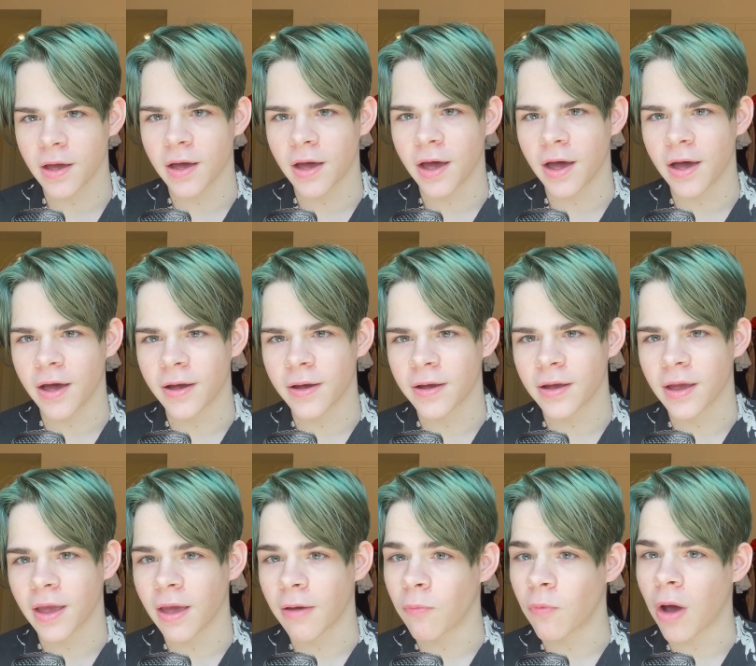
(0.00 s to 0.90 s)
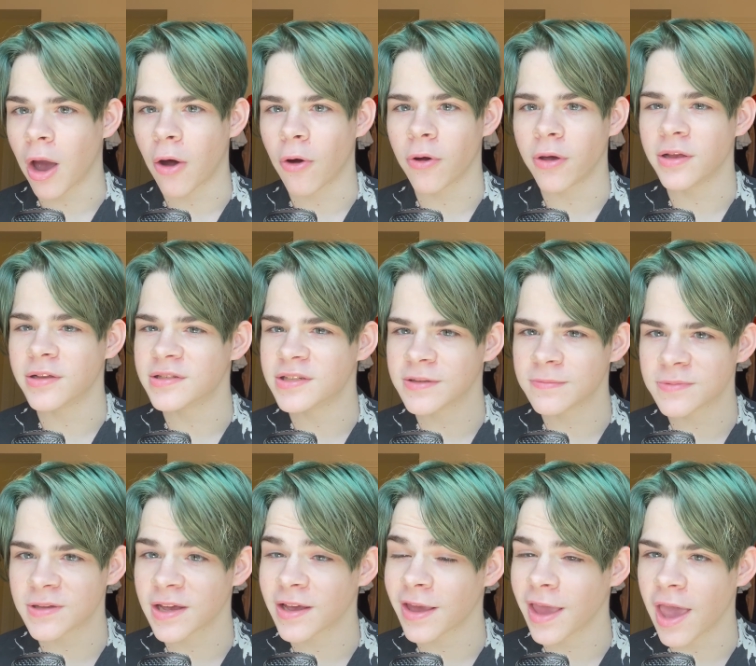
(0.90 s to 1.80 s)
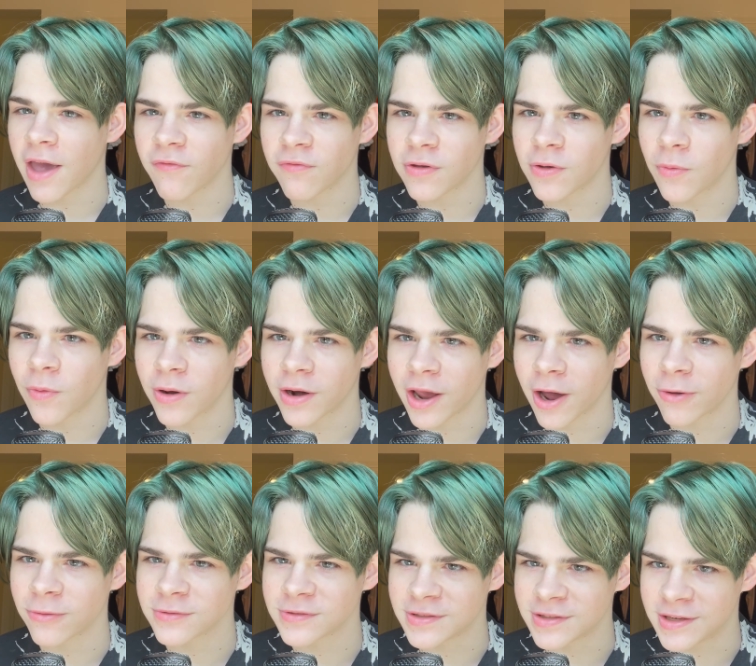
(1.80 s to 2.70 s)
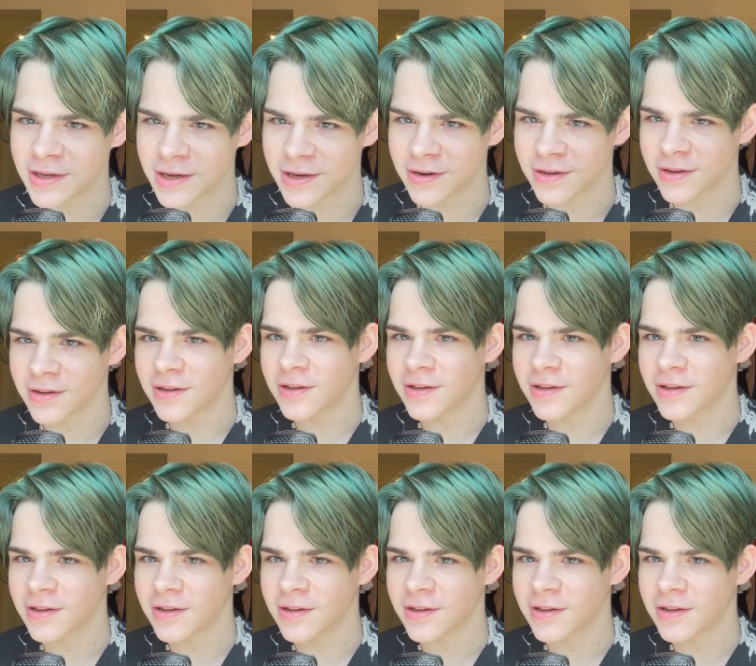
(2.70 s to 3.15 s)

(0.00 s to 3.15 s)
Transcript: Uh, well, it seems like everyone else did,